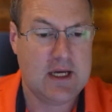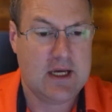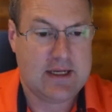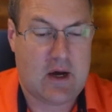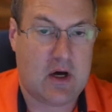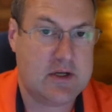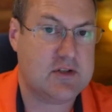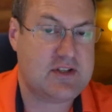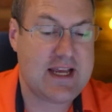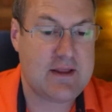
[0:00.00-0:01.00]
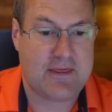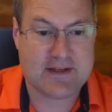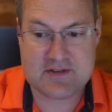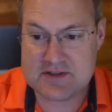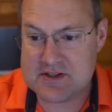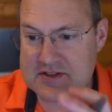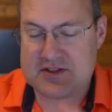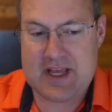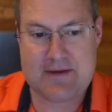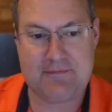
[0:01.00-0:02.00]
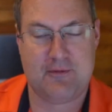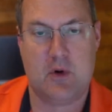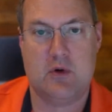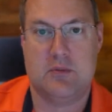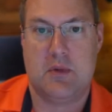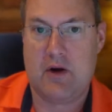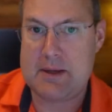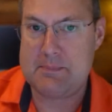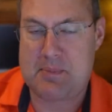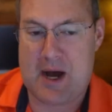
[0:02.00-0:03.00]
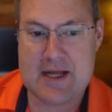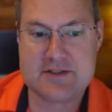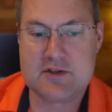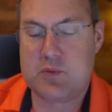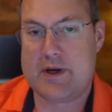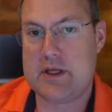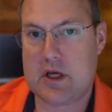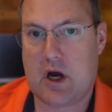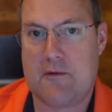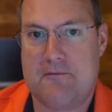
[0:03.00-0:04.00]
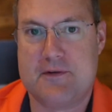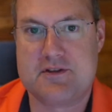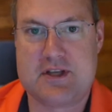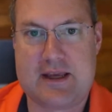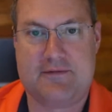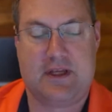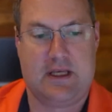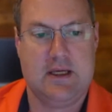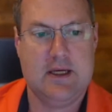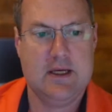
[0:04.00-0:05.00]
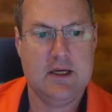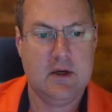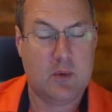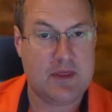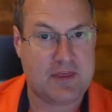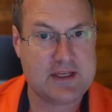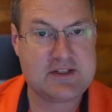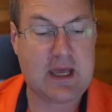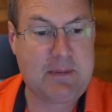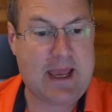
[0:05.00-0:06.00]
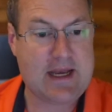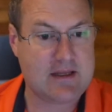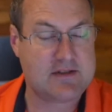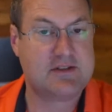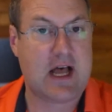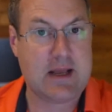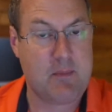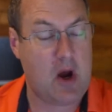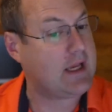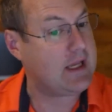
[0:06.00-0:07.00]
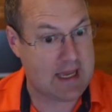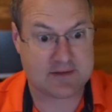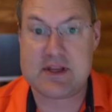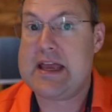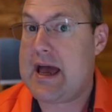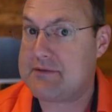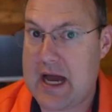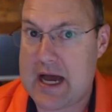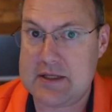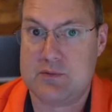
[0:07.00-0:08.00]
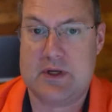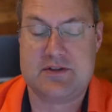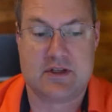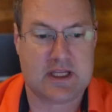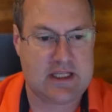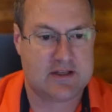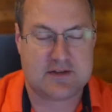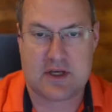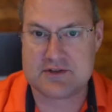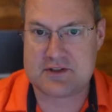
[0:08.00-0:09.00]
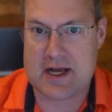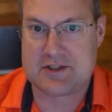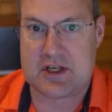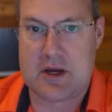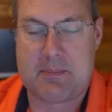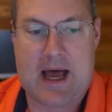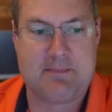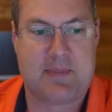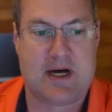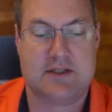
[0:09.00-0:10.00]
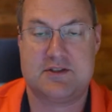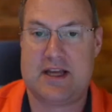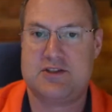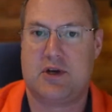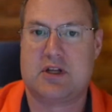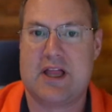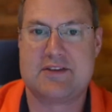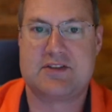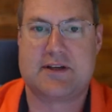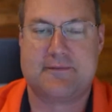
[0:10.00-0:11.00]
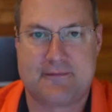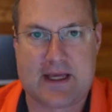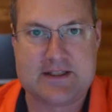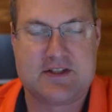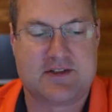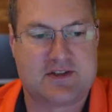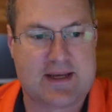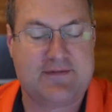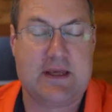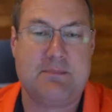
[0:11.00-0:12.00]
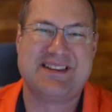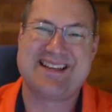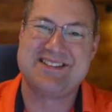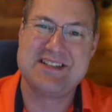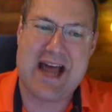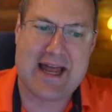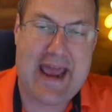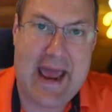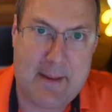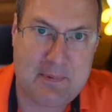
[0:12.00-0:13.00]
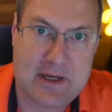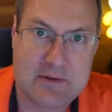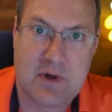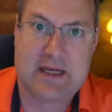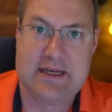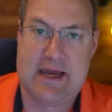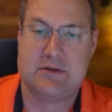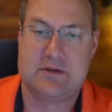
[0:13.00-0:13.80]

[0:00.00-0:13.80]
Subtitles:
Now, understand, this is the safe room, all right? Bonds is where you go for safety. When things get bad in the stock market, as they have gotten recently, you sell stocks and you buy bonds. That's your classic flight to safety, but that's not happening right now.